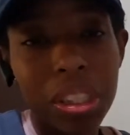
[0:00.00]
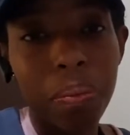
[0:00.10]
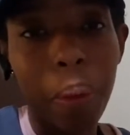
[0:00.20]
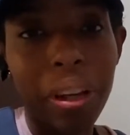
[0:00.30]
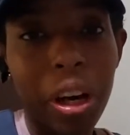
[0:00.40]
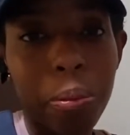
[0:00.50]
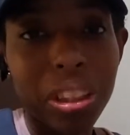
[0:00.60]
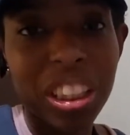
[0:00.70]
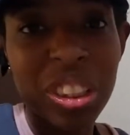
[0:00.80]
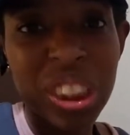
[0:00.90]
Maybe I hope
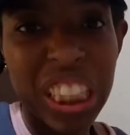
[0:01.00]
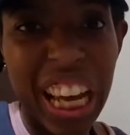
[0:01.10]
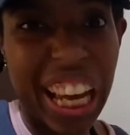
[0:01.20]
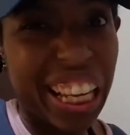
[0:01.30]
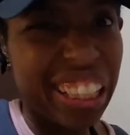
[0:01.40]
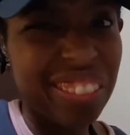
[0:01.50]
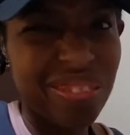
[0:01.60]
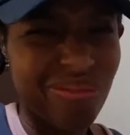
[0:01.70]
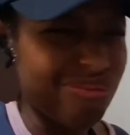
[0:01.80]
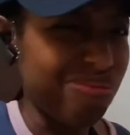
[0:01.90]
with a UTI. I
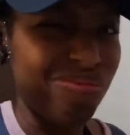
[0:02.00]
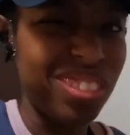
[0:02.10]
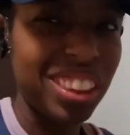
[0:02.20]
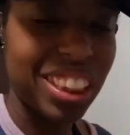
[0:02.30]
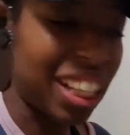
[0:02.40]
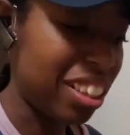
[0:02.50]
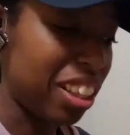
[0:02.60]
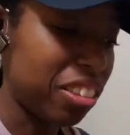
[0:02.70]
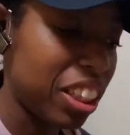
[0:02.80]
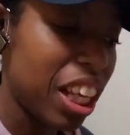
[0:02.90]
don't
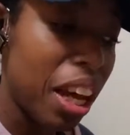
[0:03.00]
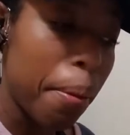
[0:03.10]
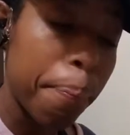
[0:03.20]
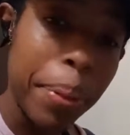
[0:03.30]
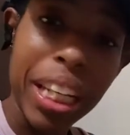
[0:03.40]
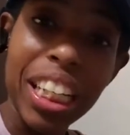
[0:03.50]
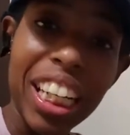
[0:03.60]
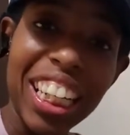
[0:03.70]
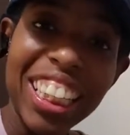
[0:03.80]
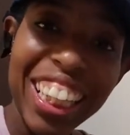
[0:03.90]
know.
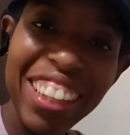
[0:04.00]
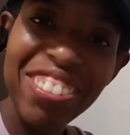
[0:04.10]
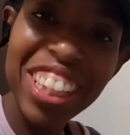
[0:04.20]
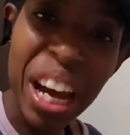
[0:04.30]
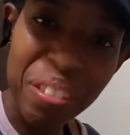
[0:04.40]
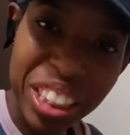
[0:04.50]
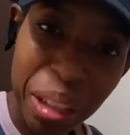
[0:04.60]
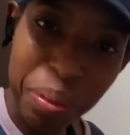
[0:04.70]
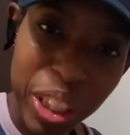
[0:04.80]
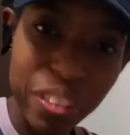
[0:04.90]
But leave a comment
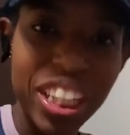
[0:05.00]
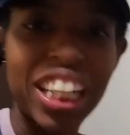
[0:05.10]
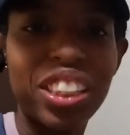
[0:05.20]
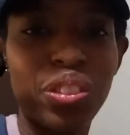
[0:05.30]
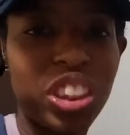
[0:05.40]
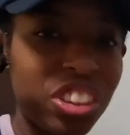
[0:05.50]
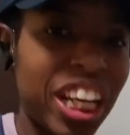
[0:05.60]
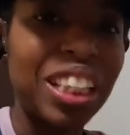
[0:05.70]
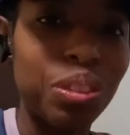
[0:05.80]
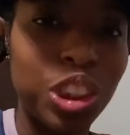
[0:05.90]
down below, guys, what you
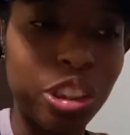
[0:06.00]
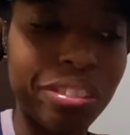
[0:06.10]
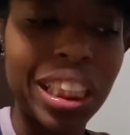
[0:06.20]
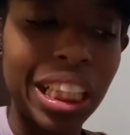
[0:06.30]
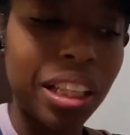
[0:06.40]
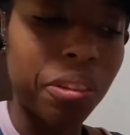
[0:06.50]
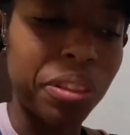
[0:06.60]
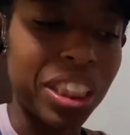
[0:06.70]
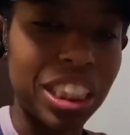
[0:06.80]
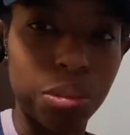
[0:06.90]
guys would do
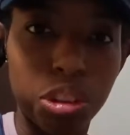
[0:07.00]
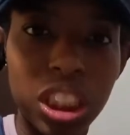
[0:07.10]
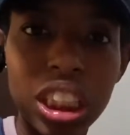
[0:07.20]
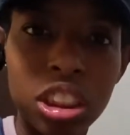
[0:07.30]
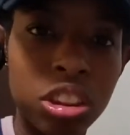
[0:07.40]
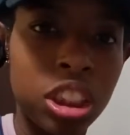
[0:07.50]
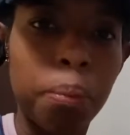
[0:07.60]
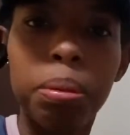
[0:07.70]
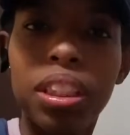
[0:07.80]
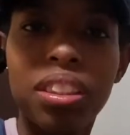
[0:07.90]
with this. Would you guys just
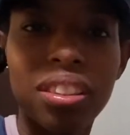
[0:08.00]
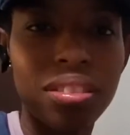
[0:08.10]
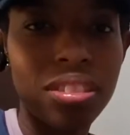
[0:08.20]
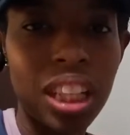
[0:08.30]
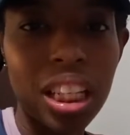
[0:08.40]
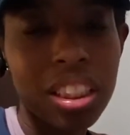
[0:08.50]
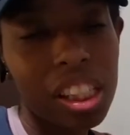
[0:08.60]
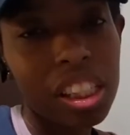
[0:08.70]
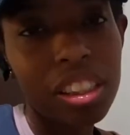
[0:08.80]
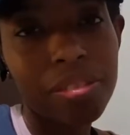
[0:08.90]
dump it down the
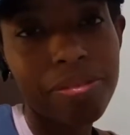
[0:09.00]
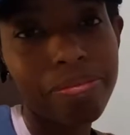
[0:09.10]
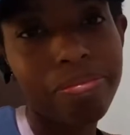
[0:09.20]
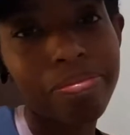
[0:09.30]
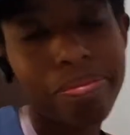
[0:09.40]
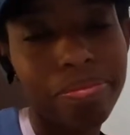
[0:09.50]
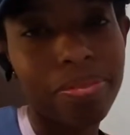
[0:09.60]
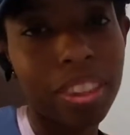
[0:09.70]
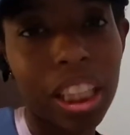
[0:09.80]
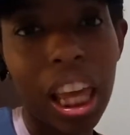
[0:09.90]
sink?
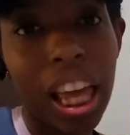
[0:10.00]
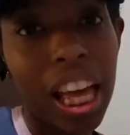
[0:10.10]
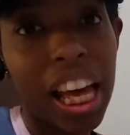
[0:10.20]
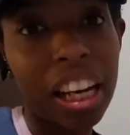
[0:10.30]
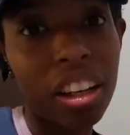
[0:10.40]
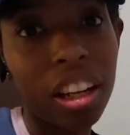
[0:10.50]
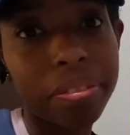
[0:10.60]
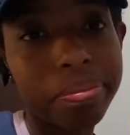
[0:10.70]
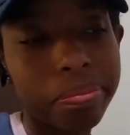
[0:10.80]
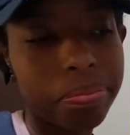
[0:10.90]
I don't know.
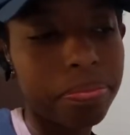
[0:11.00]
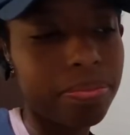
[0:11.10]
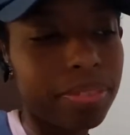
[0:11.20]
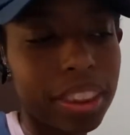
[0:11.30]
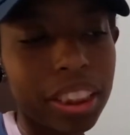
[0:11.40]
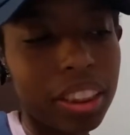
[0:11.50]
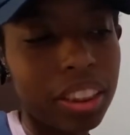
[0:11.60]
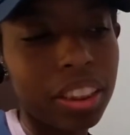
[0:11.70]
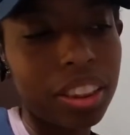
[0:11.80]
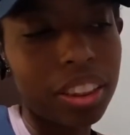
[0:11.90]

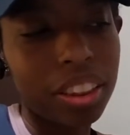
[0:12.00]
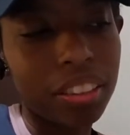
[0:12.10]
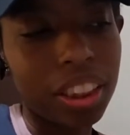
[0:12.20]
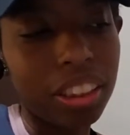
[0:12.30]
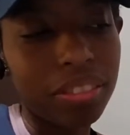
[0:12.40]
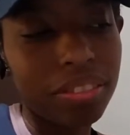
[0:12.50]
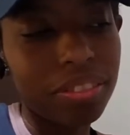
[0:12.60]
Don't know.